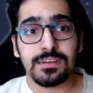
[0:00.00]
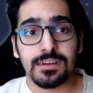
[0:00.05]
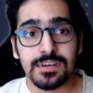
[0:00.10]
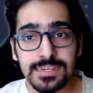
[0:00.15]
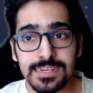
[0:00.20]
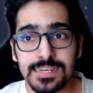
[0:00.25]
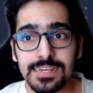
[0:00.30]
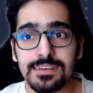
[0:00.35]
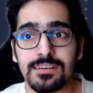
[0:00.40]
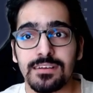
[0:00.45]

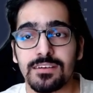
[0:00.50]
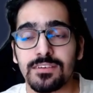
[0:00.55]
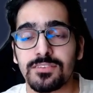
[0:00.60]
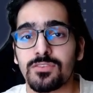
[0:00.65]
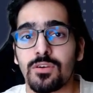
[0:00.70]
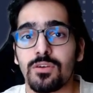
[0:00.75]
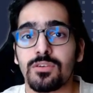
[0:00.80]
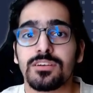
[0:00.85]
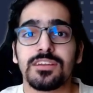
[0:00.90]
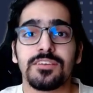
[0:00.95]

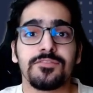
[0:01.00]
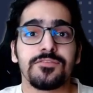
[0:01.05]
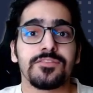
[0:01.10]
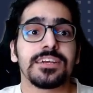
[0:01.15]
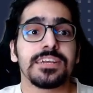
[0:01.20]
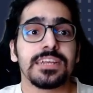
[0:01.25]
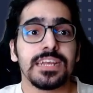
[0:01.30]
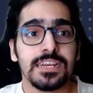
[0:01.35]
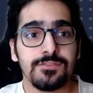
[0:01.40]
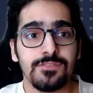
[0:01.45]
containers on
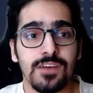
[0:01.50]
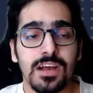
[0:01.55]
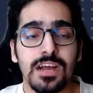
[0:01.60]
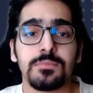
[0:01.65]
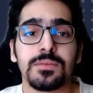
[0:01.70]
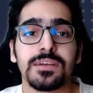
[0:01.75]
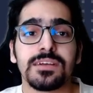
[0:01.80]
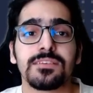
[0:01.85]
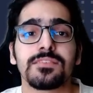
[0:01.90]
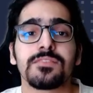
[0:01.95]
different
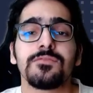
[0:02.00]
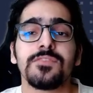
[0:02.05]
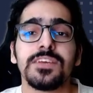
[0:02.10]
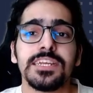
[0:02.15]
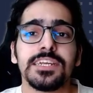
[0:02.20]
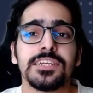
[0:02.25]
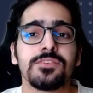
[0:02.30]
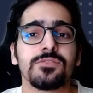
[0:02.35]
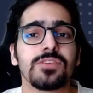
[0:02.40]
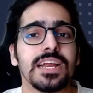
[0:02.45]
environments, we
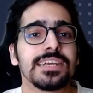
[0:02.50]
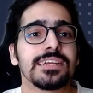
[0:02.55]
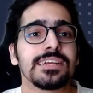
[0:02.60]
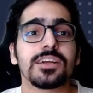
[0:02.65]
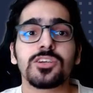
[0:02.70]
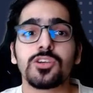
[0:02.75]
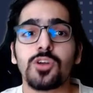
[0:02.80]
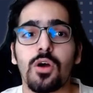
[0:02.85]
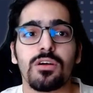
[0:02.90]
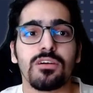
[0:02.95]
need to write
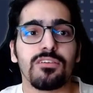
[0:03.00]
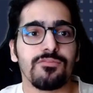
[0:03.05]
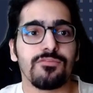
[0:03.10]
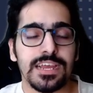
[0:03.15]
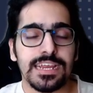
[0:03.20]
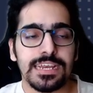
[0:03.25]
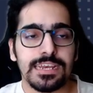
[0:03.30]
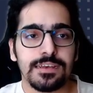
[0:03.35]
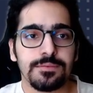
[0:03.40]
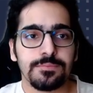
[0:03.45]
a Docker
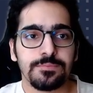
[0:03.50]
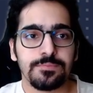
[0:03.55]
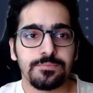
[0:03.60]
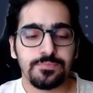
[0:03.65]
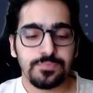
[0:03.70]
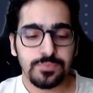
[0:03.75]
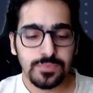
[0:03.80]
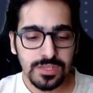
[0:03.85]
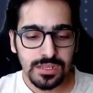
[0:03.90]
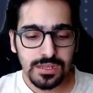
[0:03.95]
file.
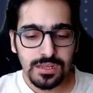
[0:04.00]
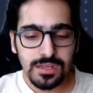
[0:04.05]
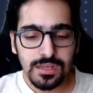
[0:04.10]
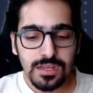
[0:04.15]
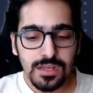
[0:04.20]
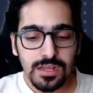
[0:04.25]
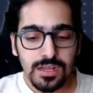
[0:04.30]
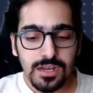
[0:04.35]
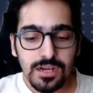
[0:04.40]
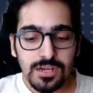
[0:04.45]

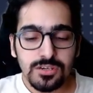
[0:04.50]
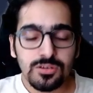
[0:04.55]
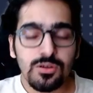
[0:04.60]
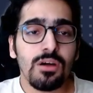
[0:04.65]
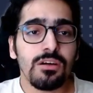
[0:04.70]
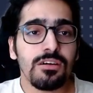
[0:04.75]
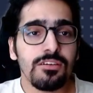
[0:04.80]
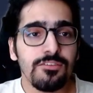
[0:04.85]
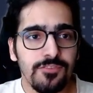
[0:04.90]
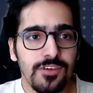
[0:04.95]

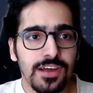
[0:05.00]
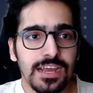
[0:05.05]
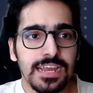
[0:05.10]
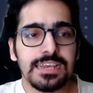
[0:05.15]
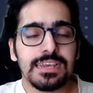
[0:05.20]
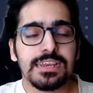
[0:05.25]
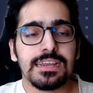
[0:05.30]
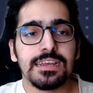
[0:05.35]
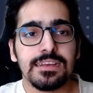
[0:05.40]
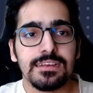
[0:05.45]
Docker
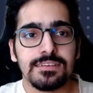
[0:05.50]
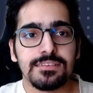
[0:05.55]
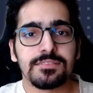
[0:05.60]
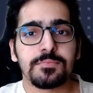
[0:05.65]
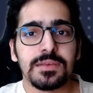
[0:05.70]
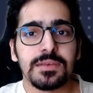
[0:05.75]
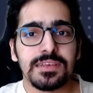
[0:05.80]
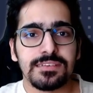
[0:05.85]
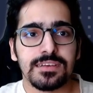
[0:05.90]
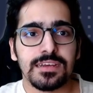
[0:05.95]
file is
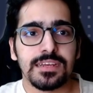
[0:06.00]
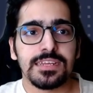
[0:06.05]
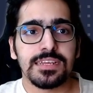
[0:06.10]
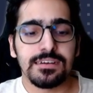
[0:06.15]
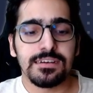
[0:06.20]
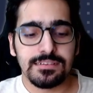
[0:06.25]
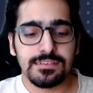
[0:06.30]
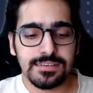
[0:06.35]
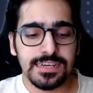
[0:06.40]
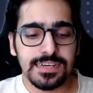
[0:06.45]

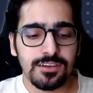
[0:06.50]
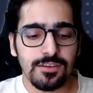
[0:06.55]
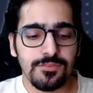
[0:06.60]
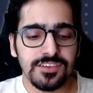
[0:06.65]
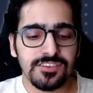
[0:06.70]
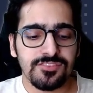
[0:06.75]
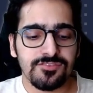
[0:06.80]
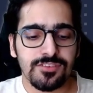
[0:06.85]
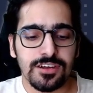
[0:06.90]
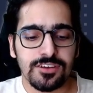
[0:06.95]
basically a set of
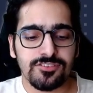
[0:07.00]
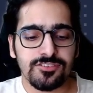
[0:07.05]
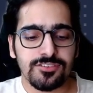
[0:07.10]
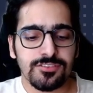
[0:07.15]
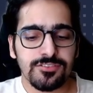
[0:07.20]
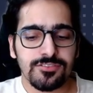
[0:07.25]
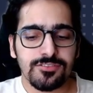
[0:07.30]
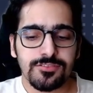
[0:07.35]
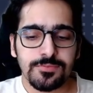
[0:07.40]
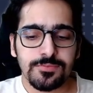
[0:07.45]

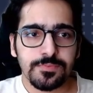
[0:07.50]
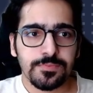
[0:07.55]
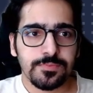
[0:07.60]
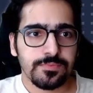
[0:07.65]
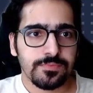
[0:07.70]
instructions